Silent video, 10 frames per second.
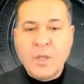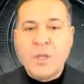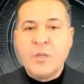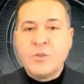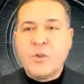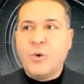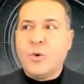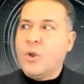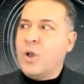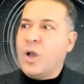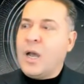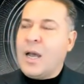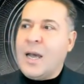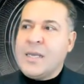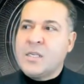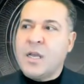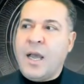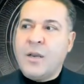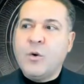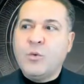So I
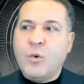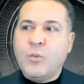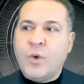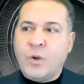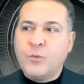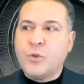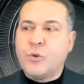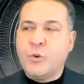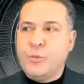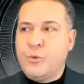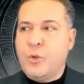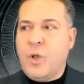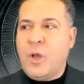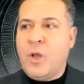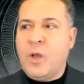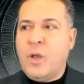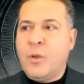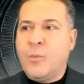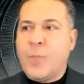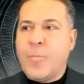know one of the groups,
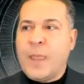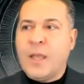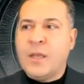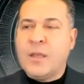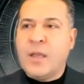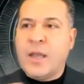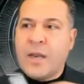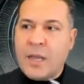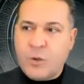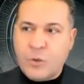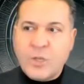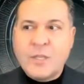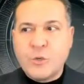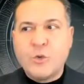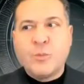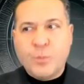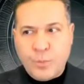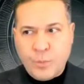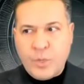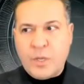and I know the other group
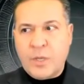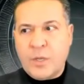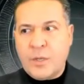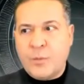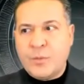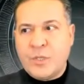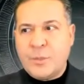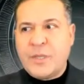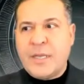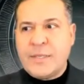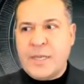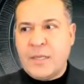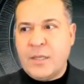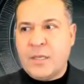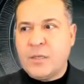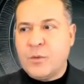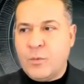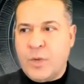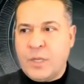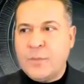a little bit less than the other
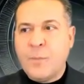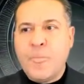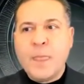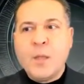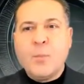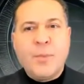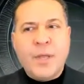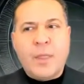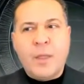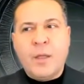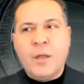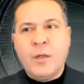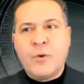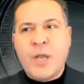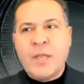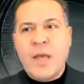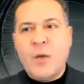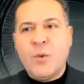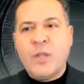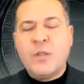one. But right now,
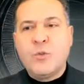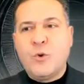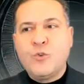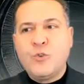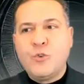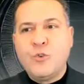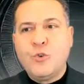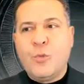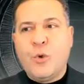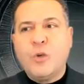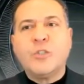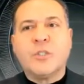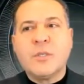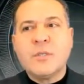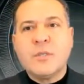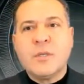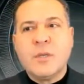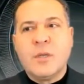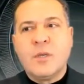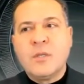when those 2 merges,
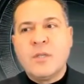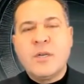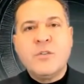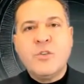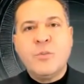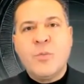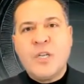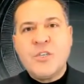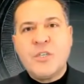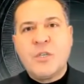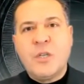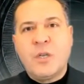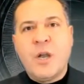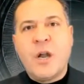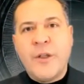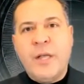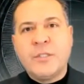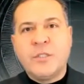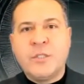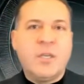there isn't much in
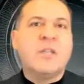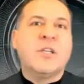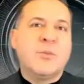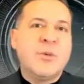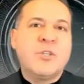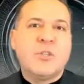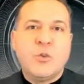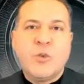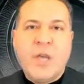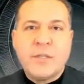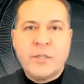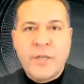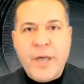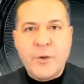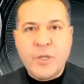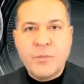cardiology, especially in Newcastle County,